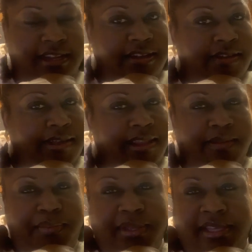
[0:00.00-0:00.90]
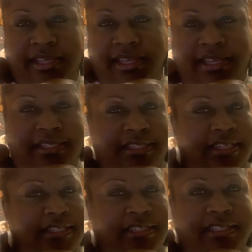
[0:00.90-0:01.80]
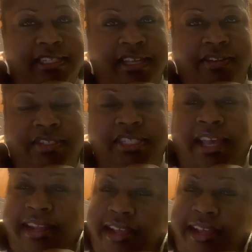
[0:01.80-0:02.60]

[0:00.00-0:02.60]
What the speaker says: know LMP changed his channel. Shout